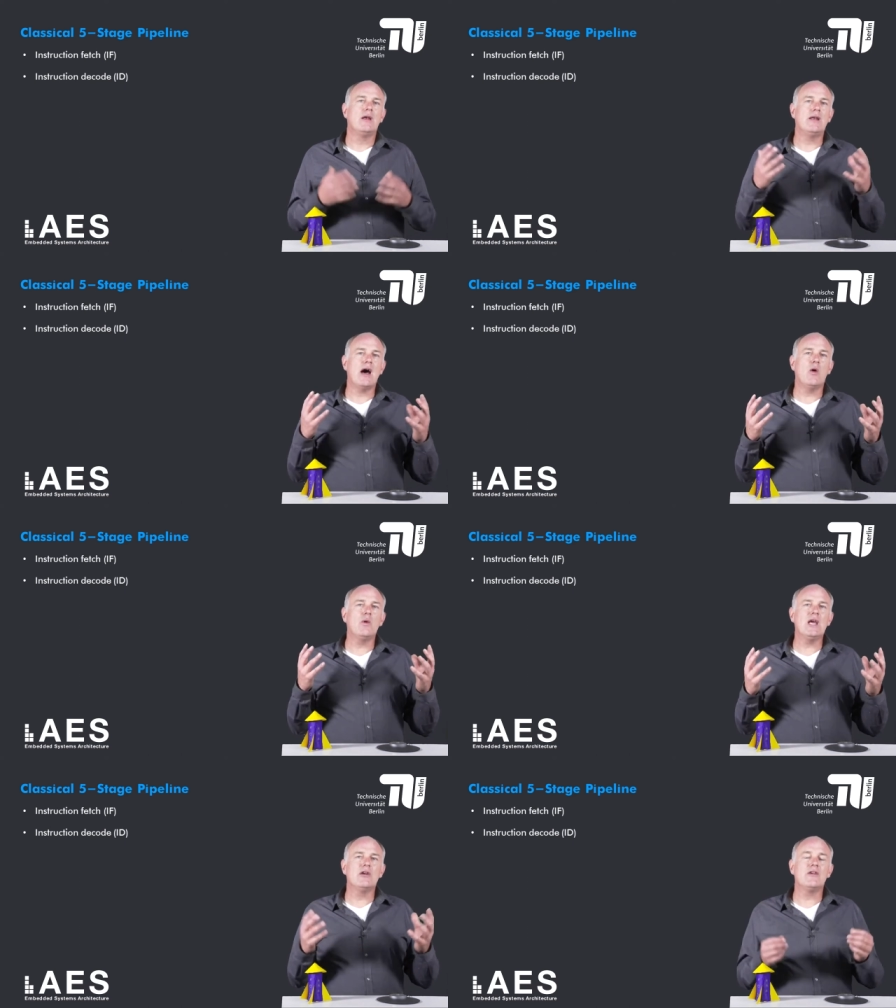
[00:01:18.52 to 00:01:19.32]
Now
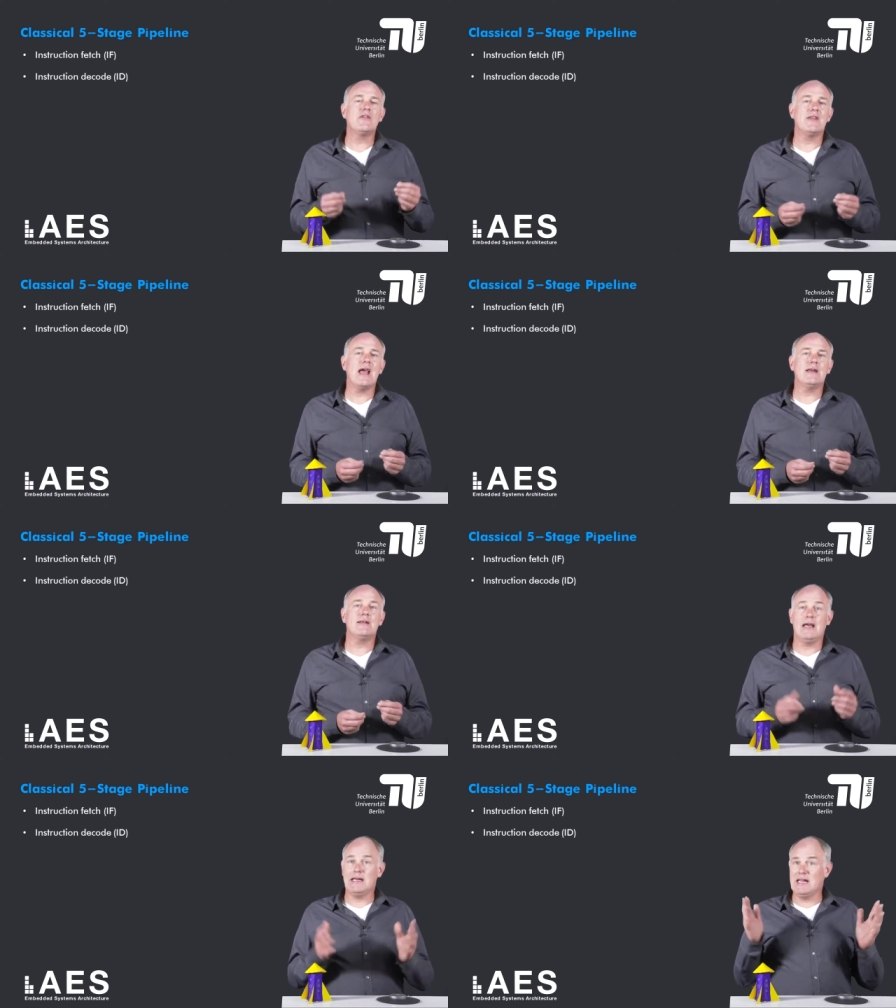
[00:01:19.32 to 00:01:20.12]
we
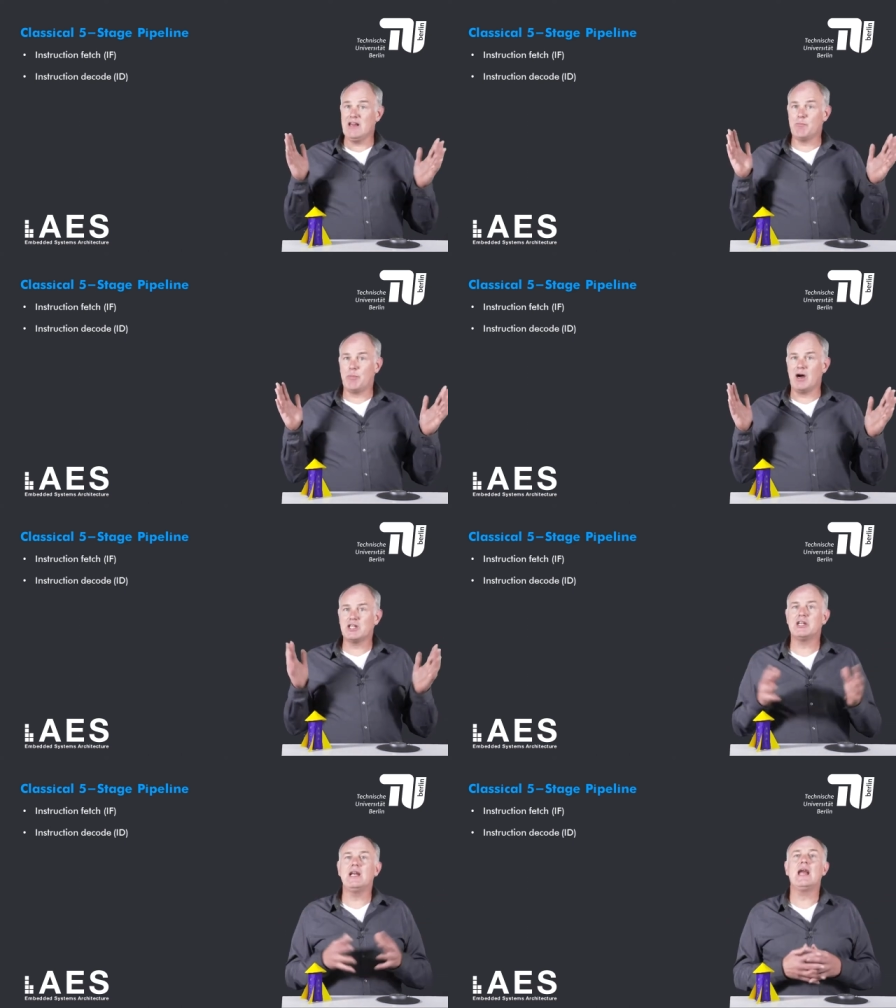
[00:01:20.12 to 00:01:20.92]
understand, at least
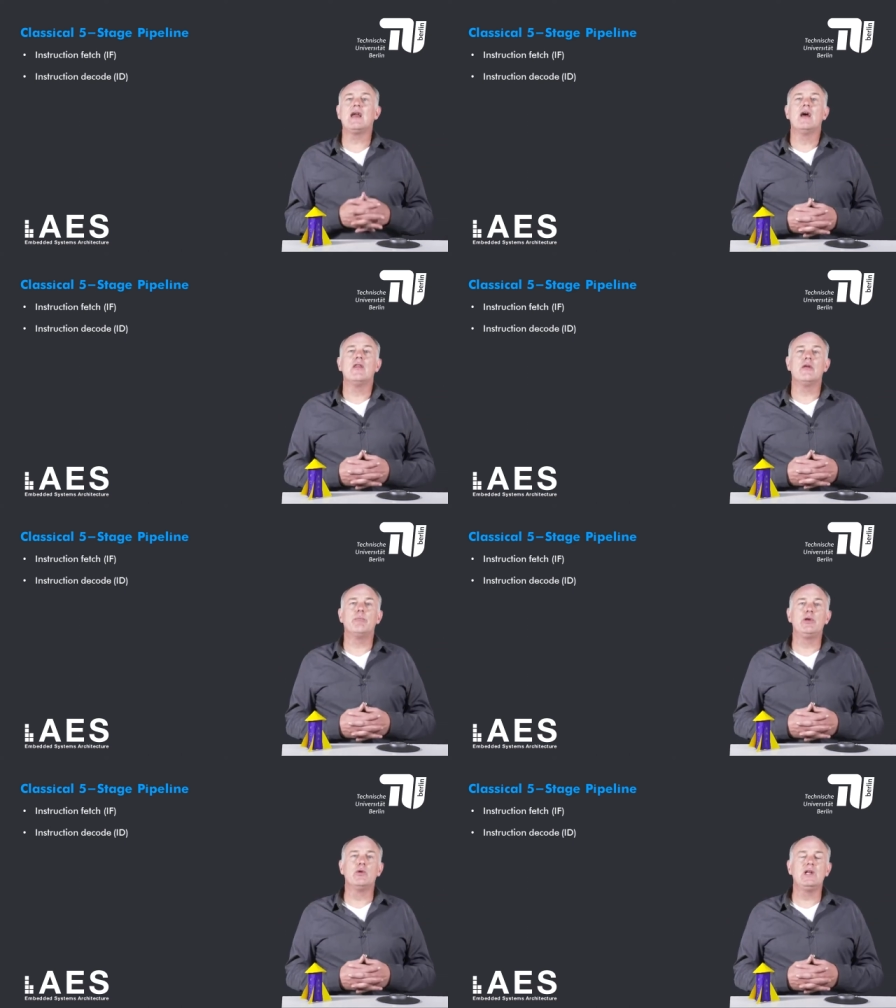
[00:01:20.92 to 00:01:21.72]
partially, the
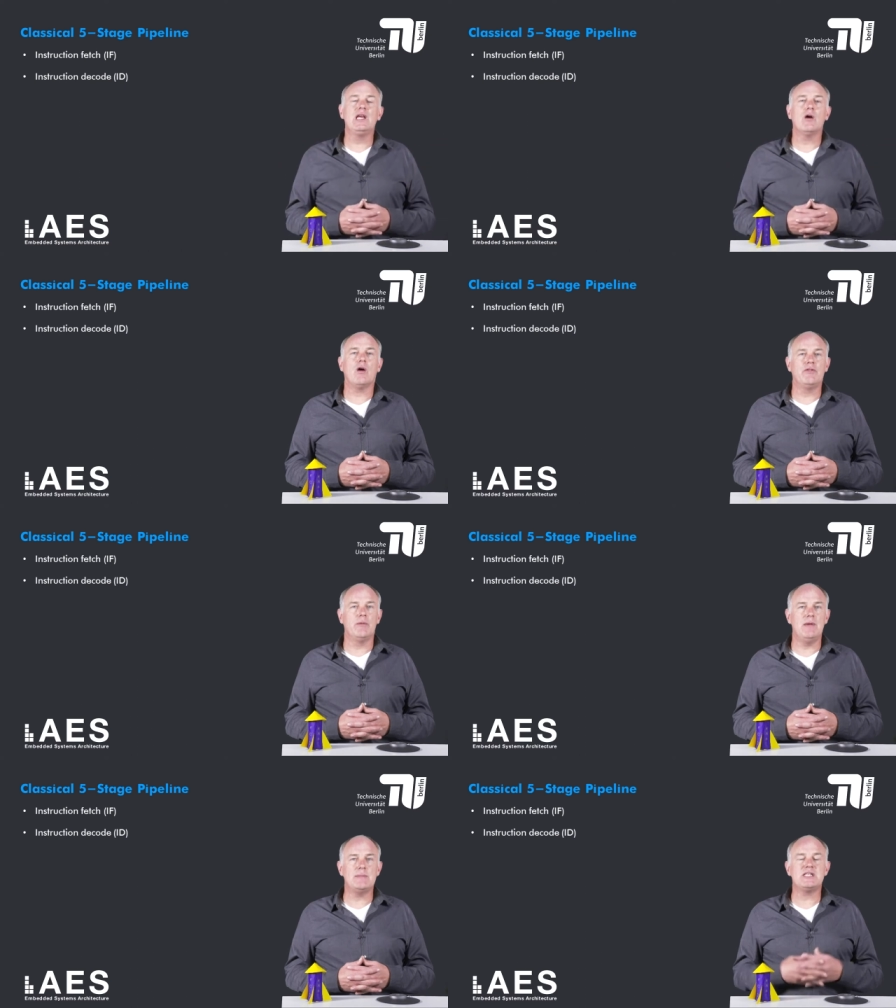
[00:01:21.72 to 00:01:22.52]
beauty of
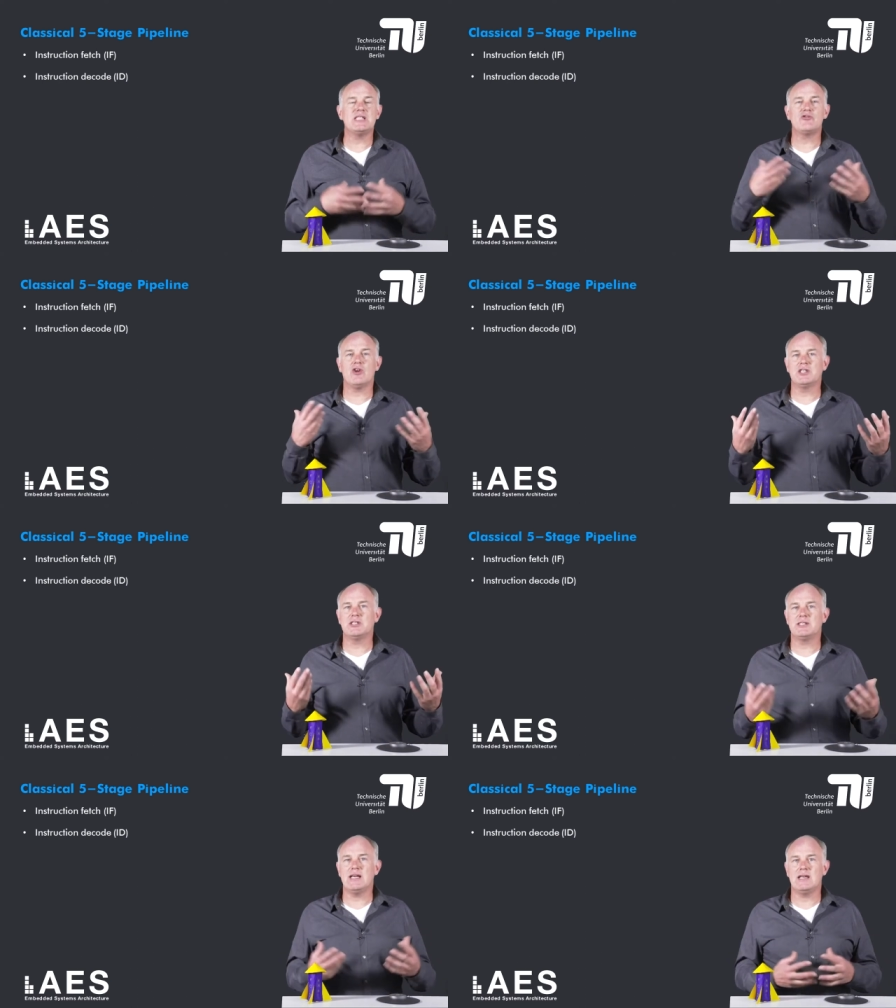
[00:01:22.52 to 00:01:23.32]
the MIPS
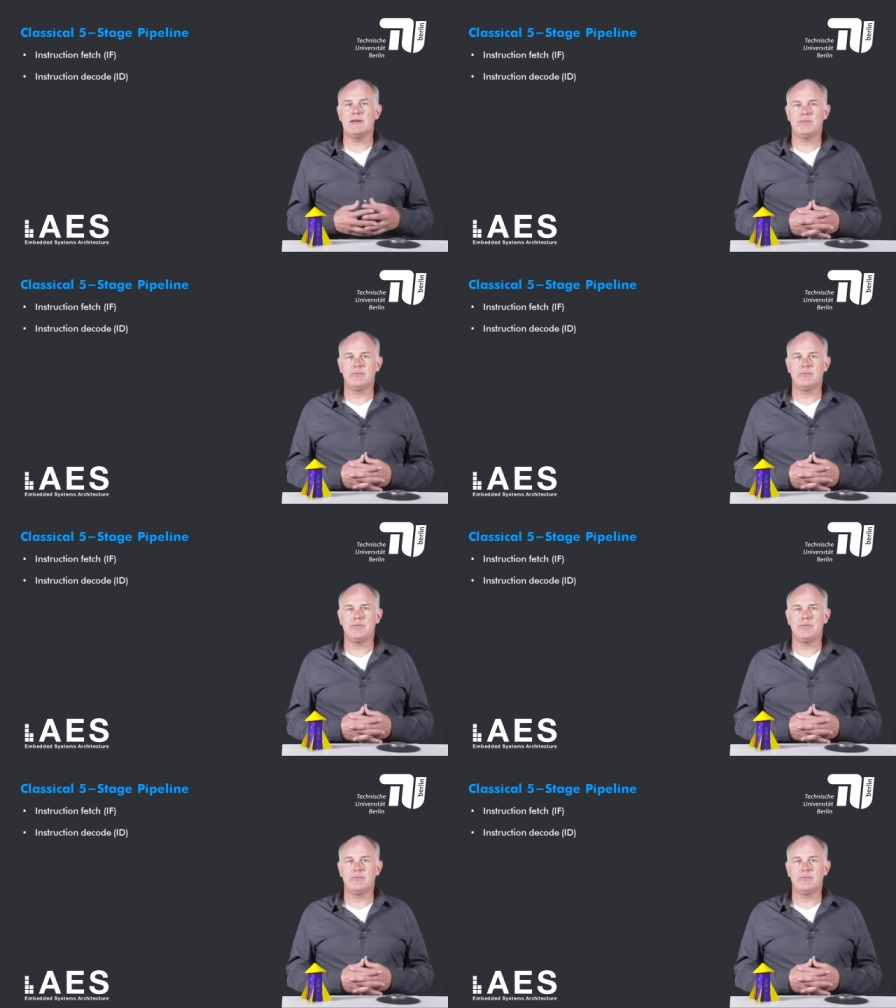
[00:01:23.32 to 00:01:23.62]
instruction set.